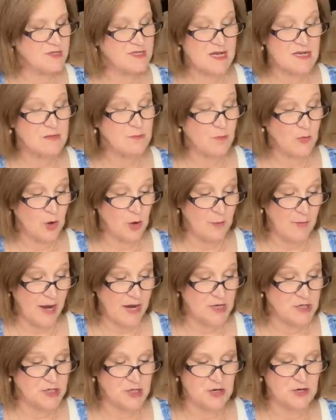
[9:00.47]
says
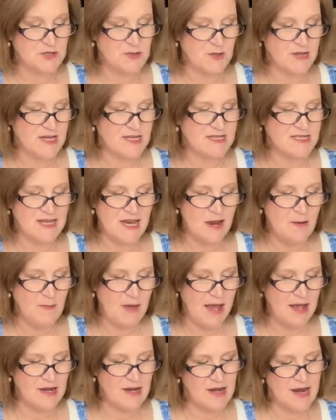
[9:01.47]
mermaid juice with a sea
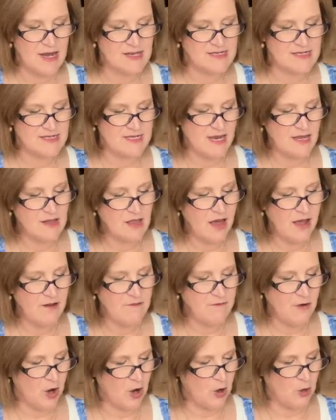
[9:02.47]
maiden and sea
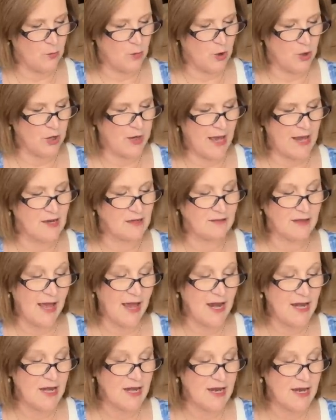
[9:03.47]
life artwork and a
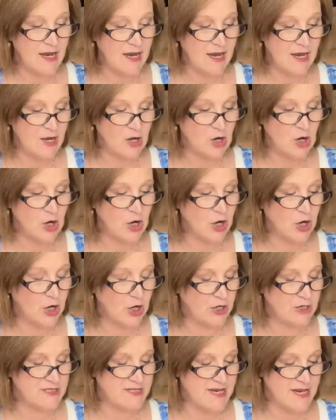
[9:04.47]
light inner
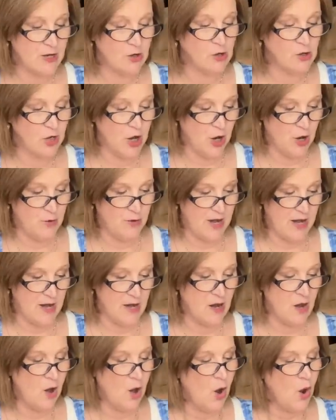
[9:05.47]
teal
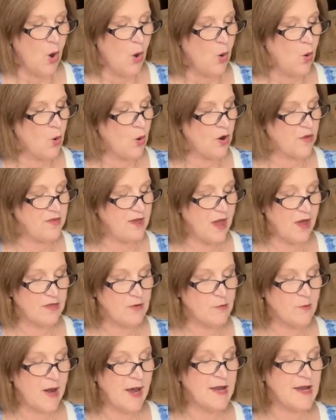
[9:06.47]
coating. Or the other
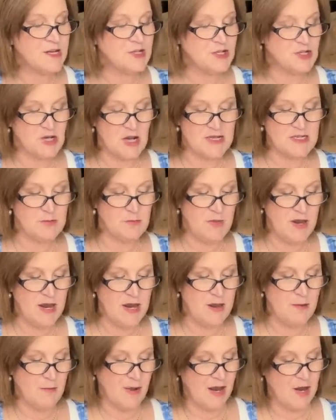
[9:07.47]
one is just
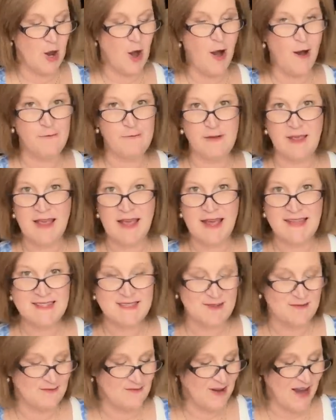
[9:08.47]
me, my coffee, and
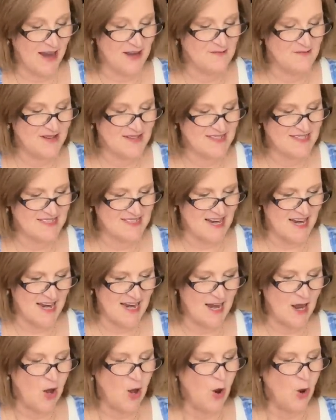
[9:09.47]
some vitamin
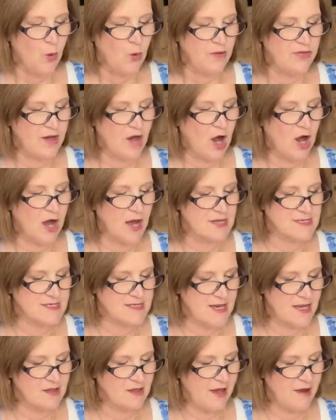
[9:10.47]
C with a, a
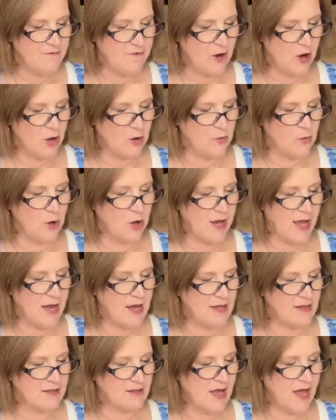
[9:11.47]
sea life artwork and
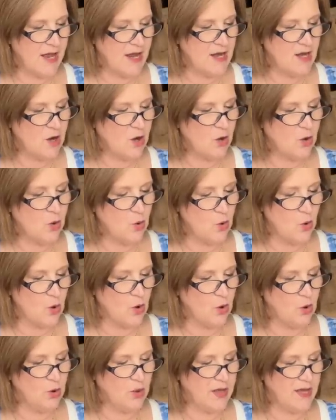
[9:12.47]
a light
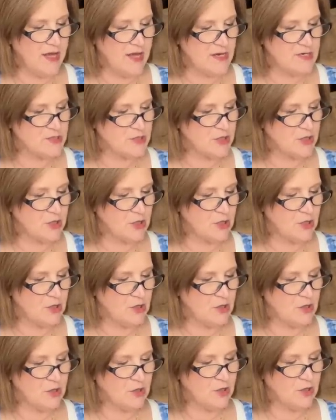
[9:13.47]
coral
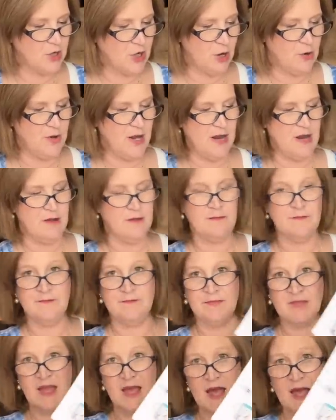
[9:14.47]
coating.
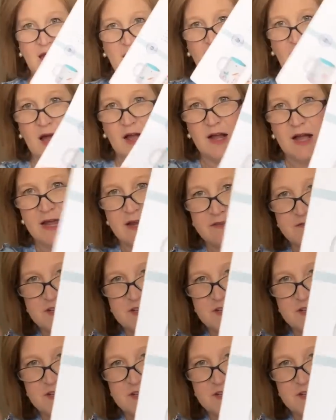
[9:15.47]
I'll kind of